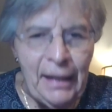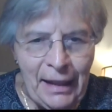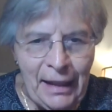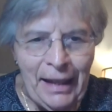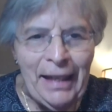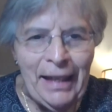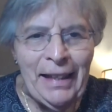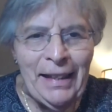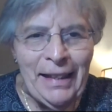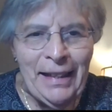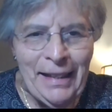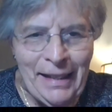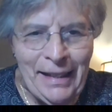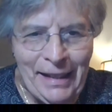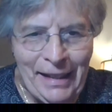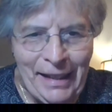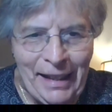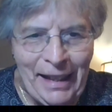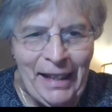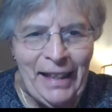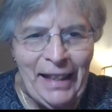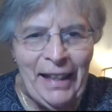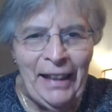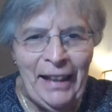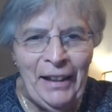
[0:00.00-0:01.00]

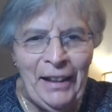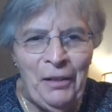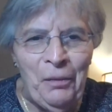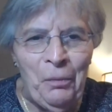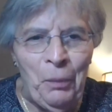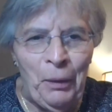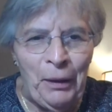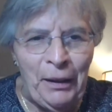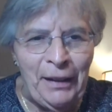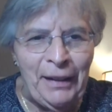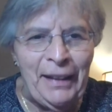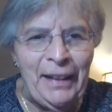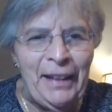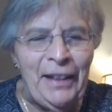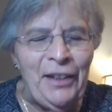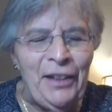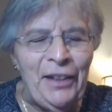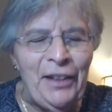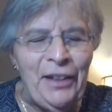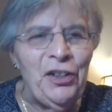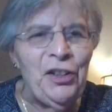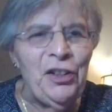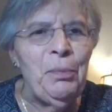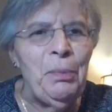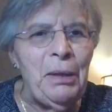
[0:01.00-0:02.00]
seeing what
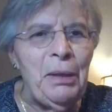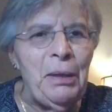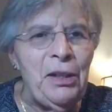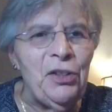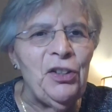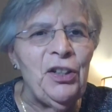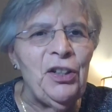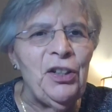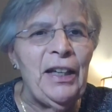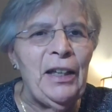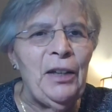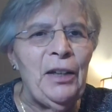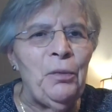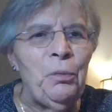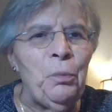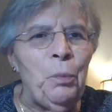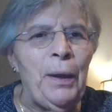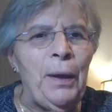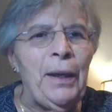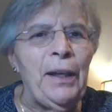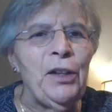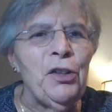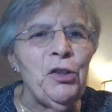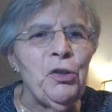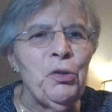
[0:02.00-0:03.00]
needs to be seen
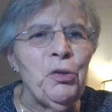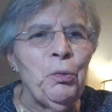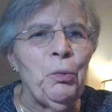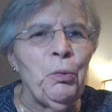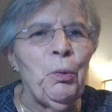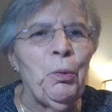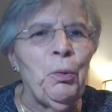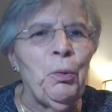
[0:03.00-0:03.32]
when it's right